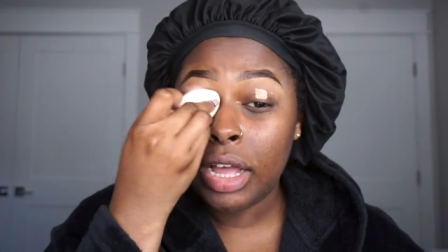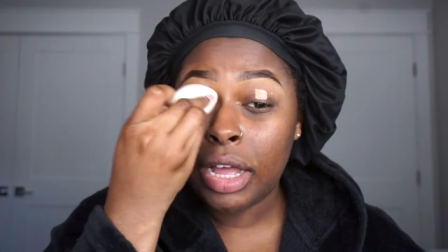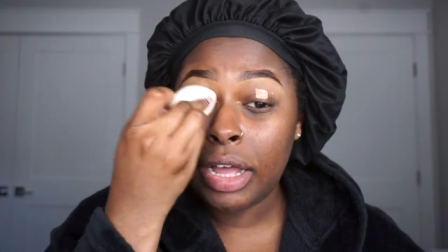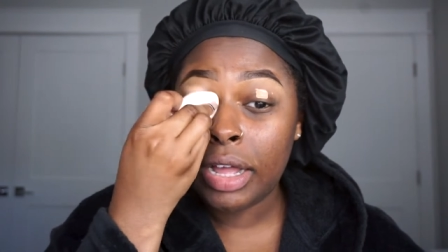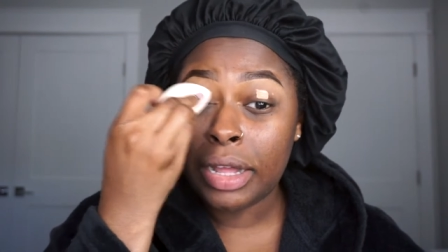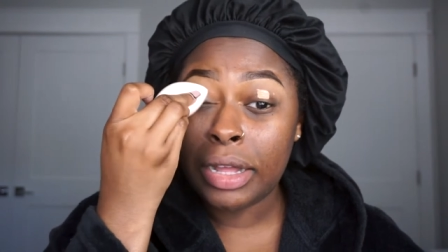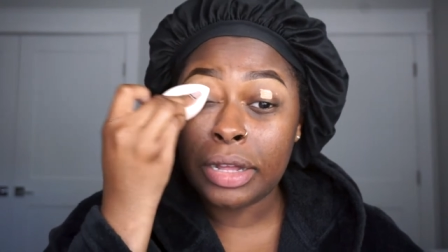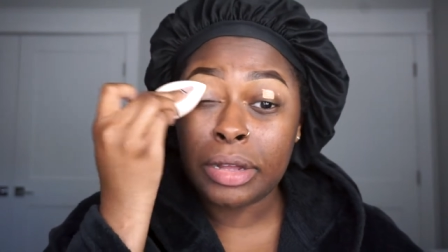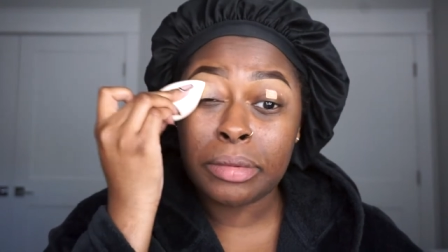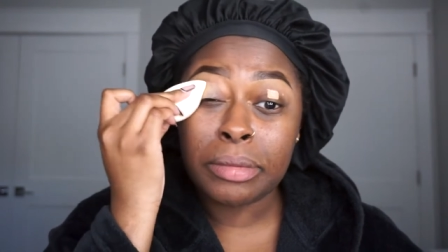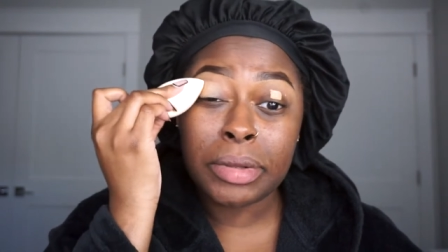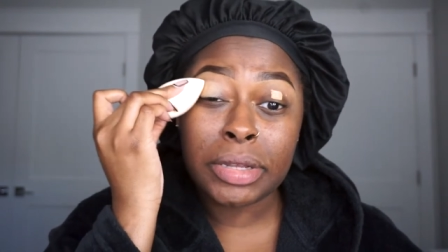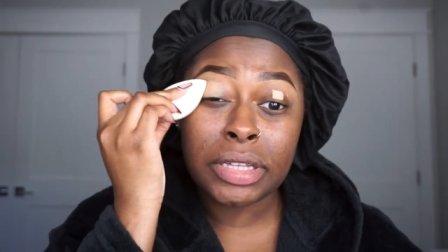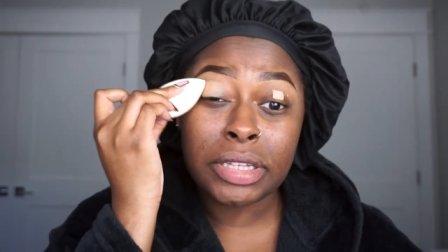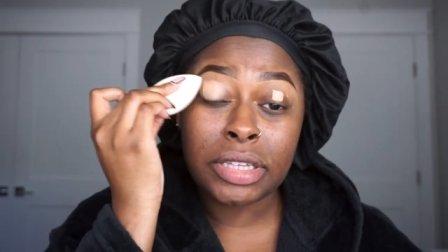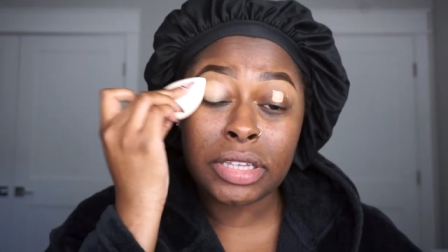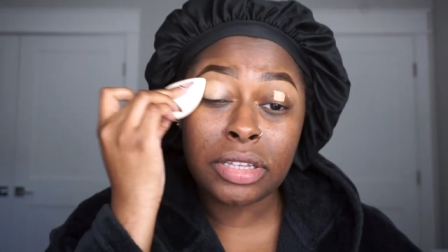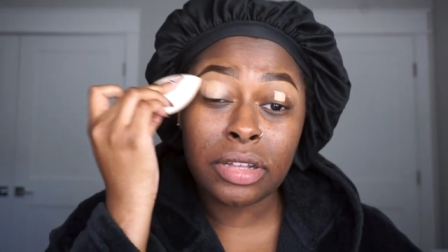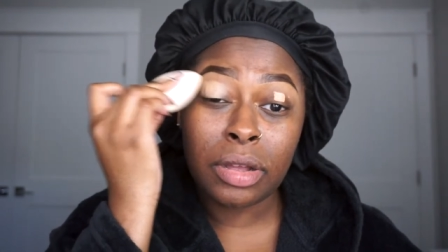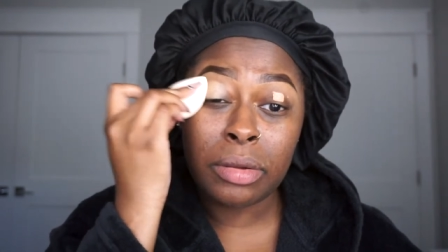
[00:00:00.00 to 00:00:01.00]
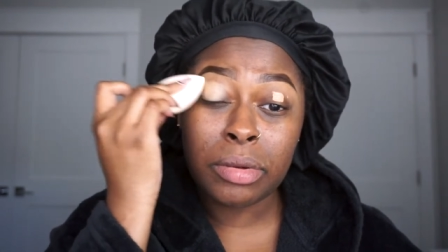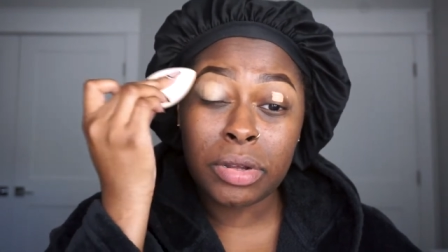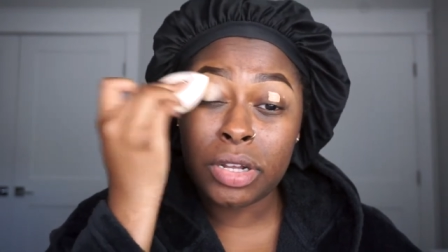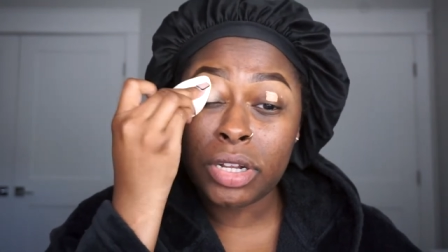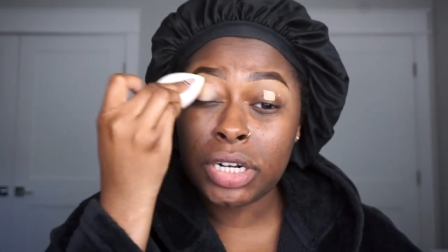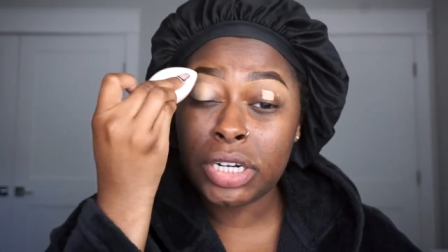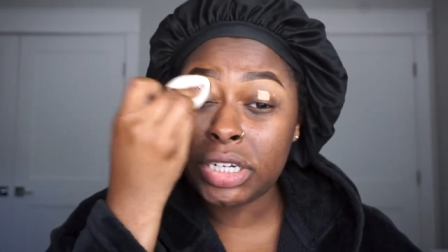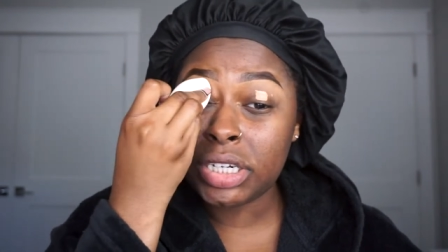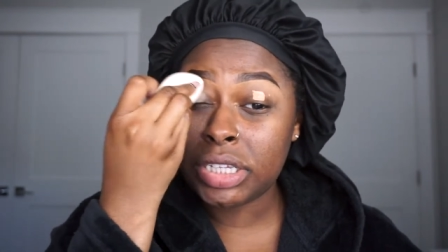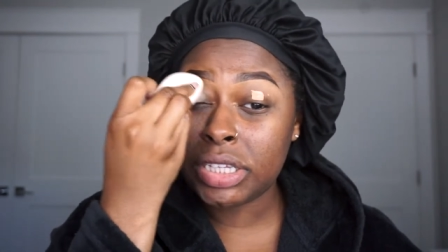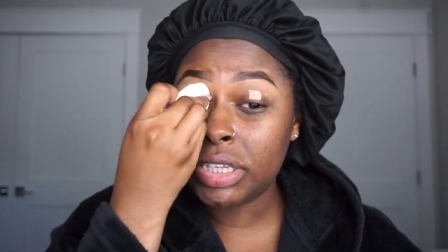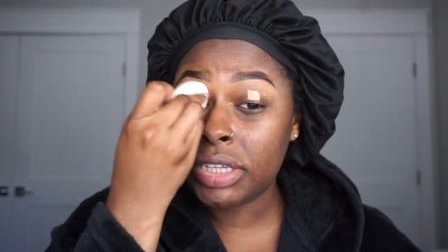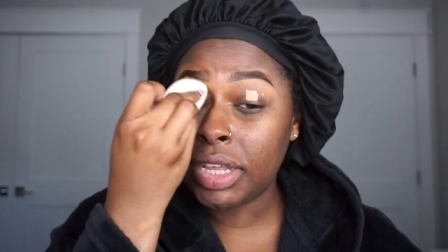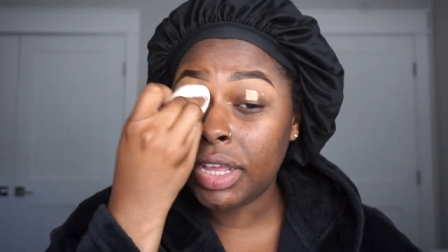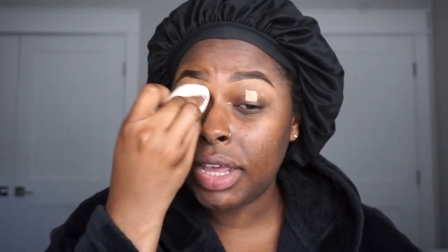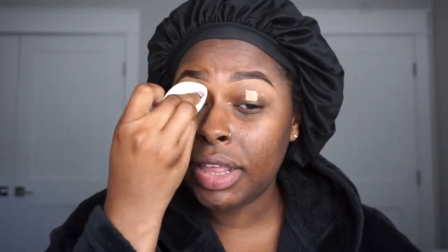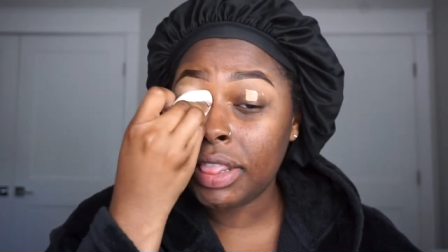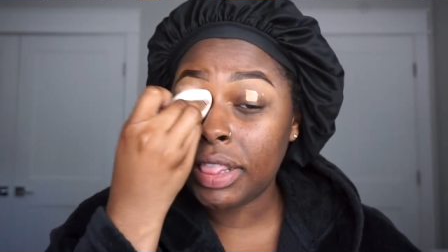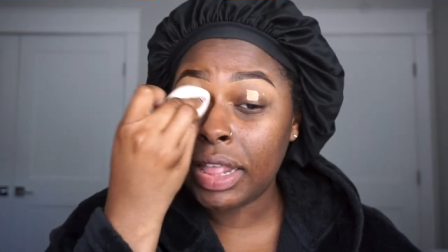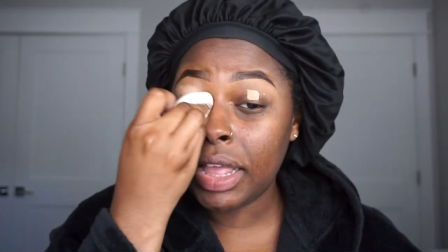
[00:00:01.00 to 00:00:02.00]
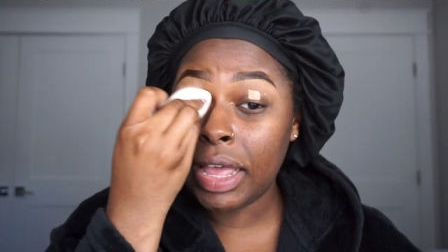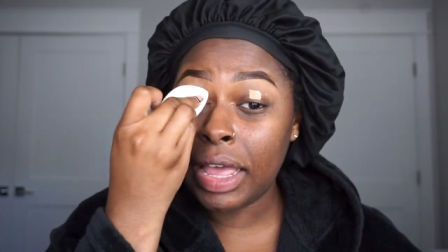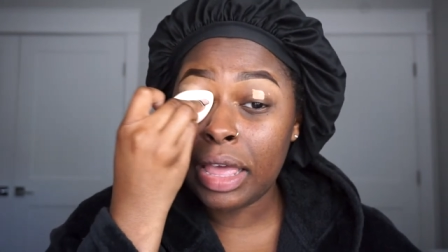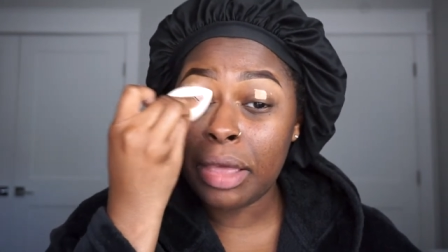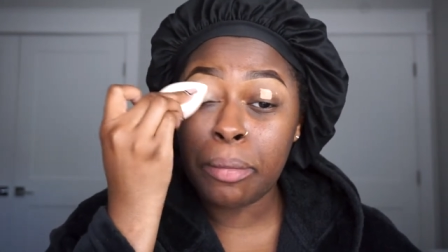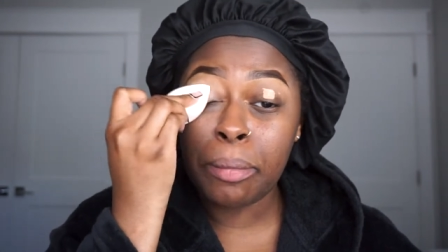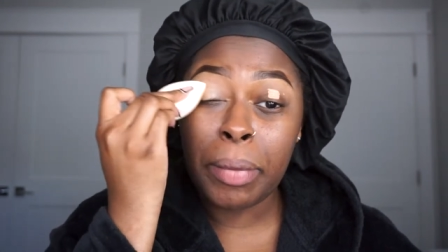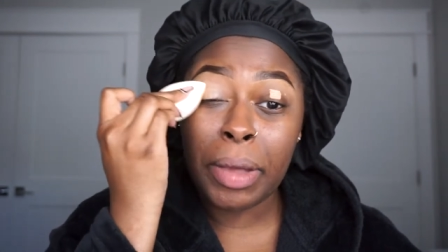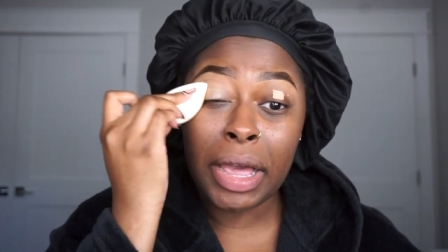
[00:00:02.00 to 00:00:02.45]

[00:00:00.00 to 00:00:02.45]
Um, and so I'm gonna just take that and